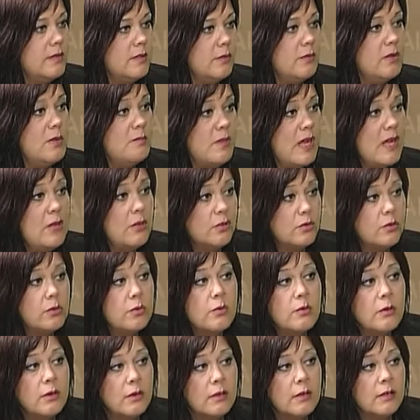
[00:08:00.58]
so we make
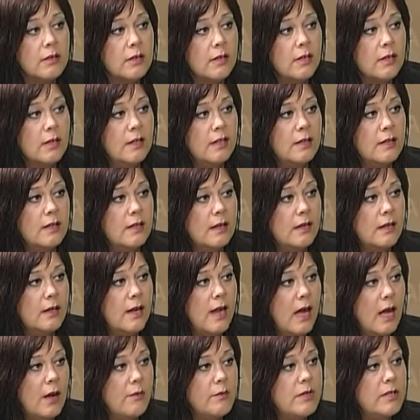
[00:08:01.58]
sure that
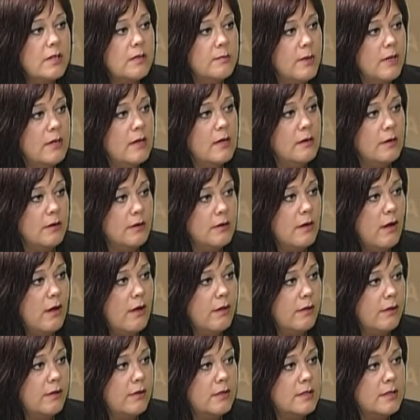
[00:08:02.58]
how we're spending our
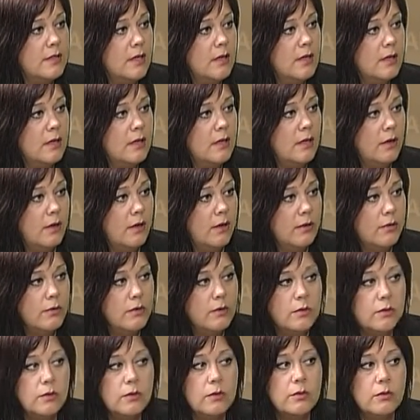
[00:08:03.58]
dollars are
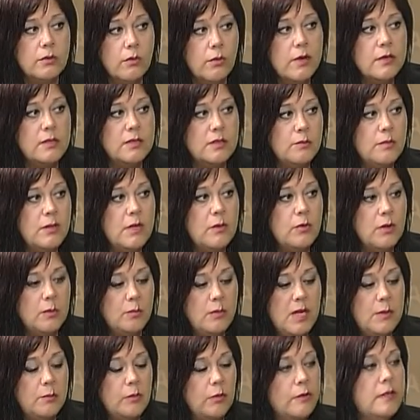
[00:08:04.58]
going to be what
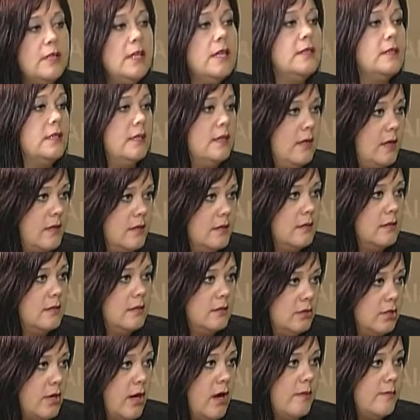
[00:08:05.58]
people need to get
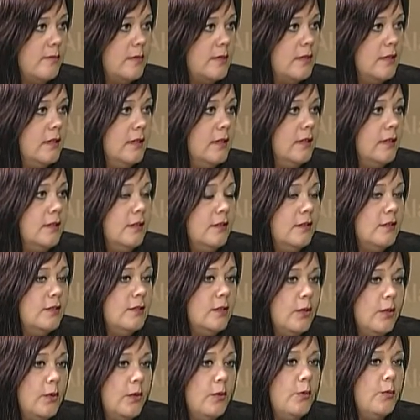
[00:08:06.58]
jobs.
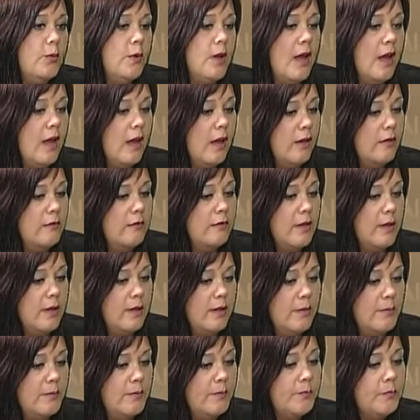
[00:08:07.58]
So we have
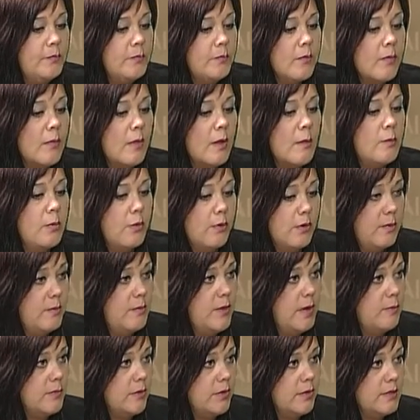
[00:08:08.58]
board
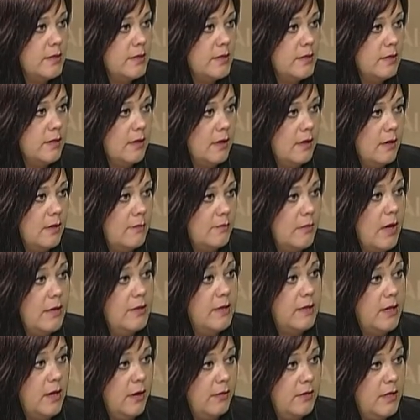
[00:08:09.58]
members on
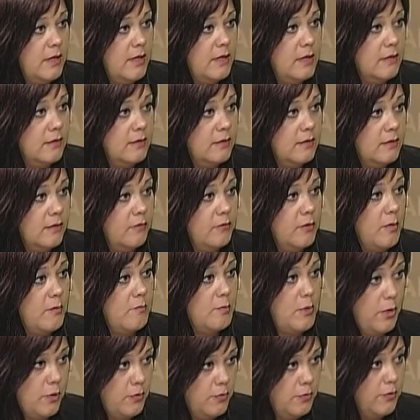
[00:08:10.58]
the county from
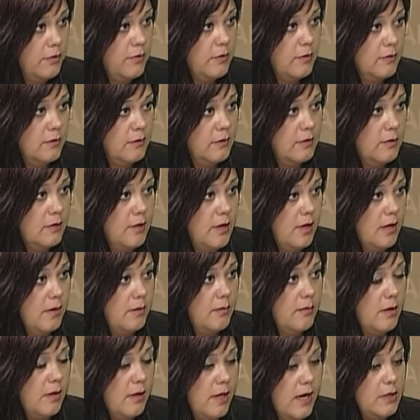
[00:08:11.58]
both
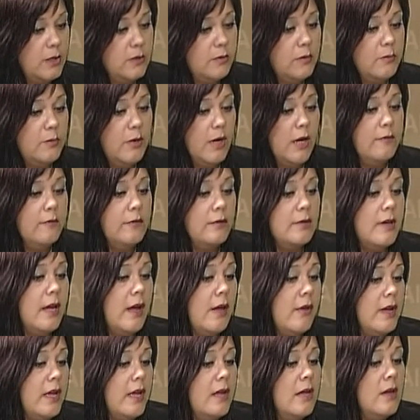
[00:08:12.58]
Alachua and Bradford
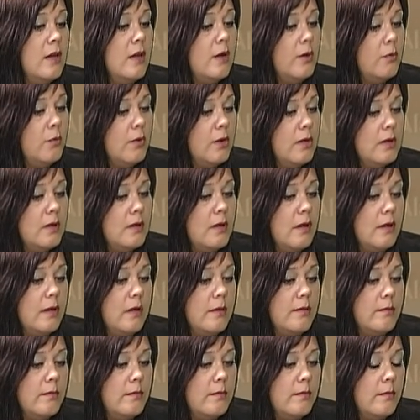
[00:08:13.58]
County.
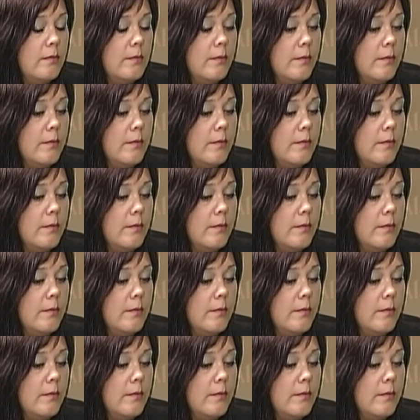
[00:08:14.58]
One